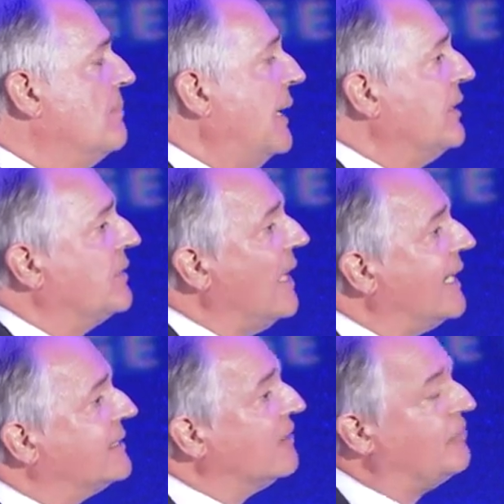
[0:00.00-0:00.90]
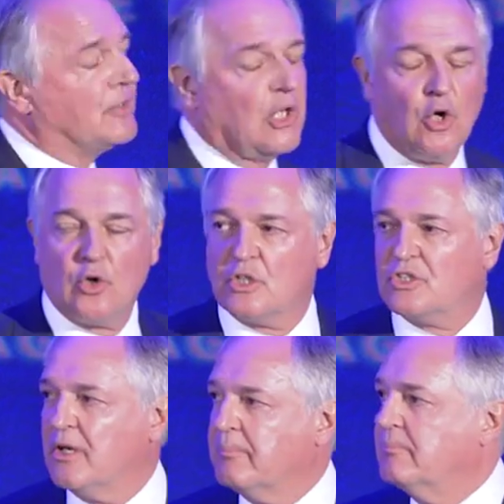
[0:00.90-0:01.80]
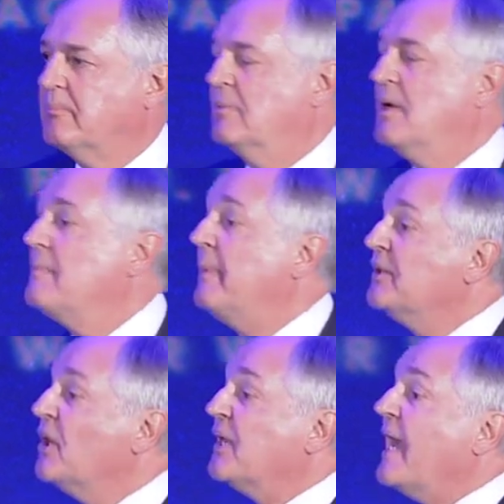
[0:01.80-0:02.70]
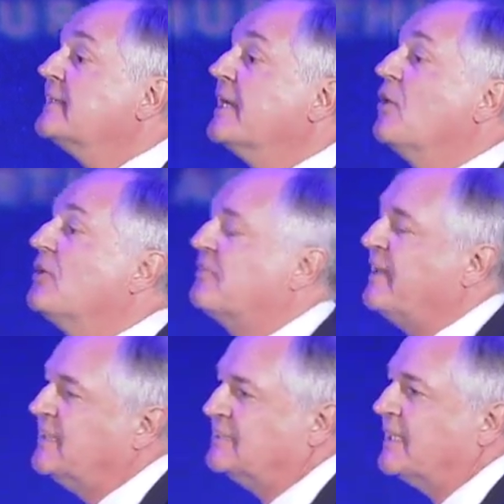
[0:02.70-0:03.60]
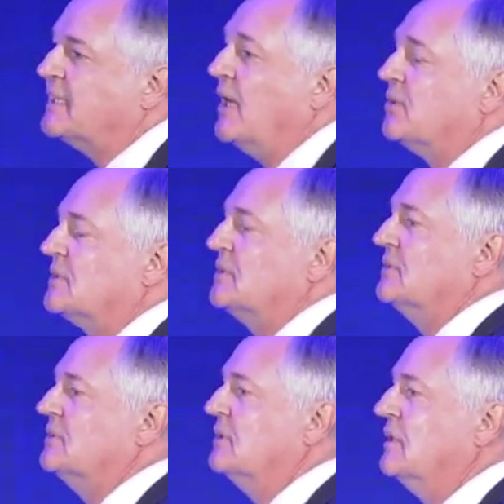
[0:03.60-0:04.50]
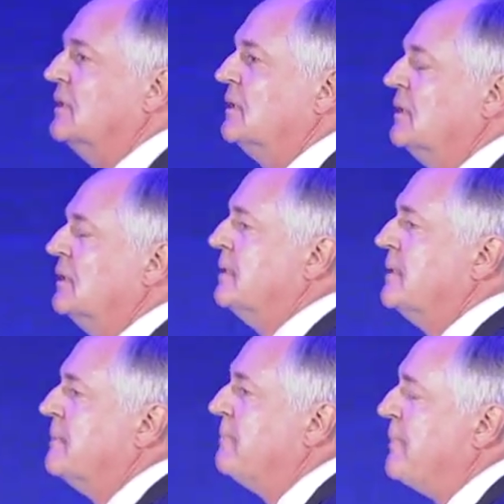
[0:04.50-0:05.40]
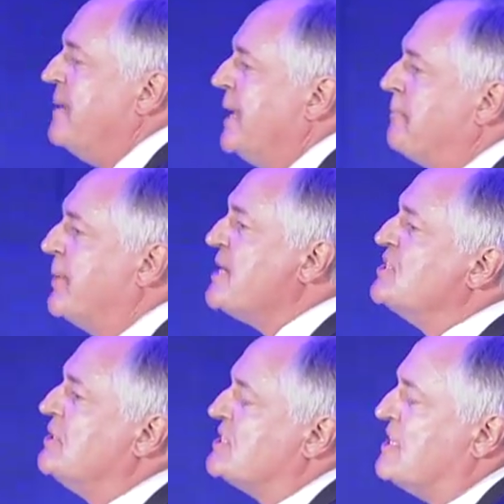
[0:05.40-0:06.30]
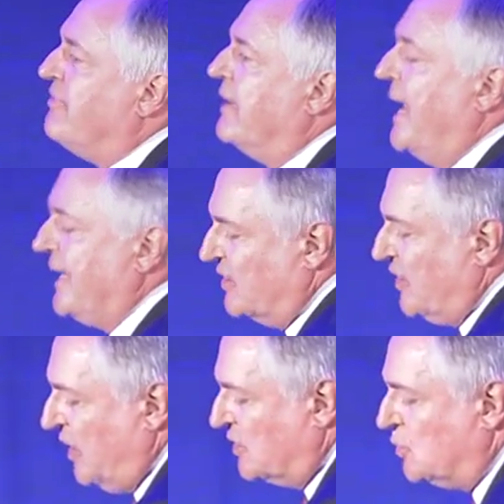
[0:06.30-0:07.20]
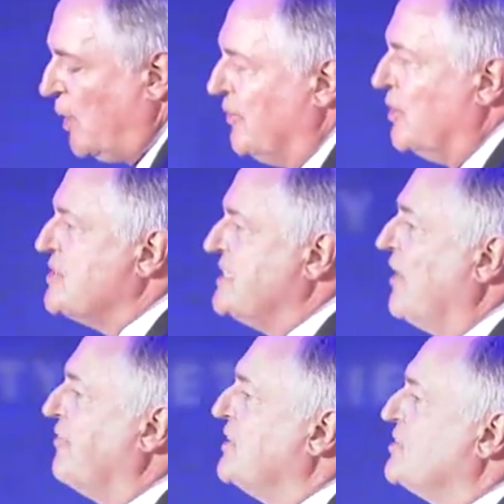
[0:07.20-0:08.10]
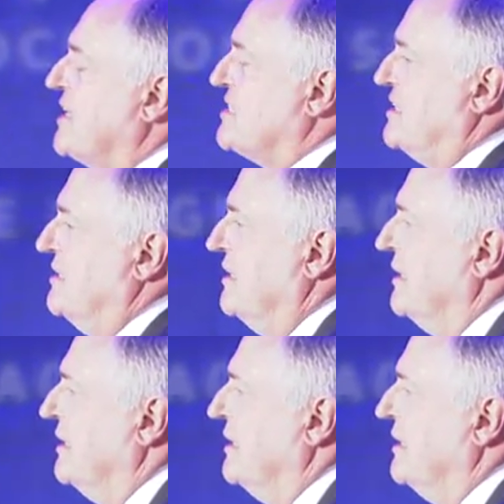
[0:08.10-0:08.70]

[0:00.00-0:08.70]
by not acting for the longer term, by not acting on the things that count, by being prisoners, if we like it or not, to our own self-interest.